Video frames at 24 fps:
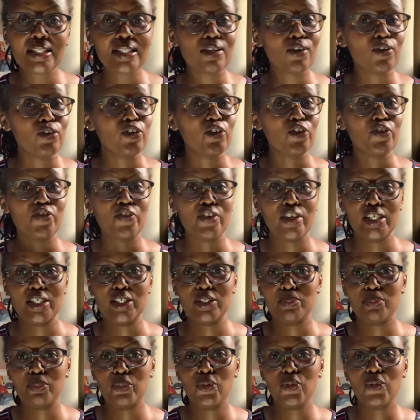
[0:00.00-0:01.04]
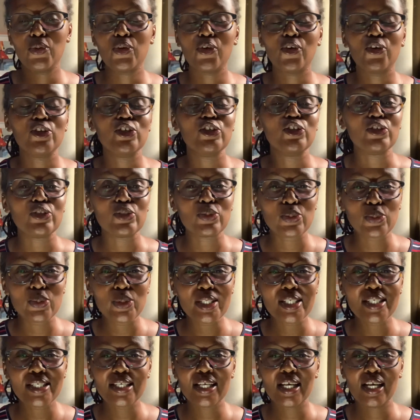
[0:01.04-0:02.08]
on your Facebook, on your
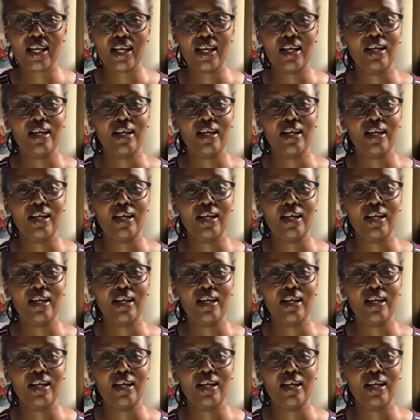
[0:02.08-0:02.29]
Twitter,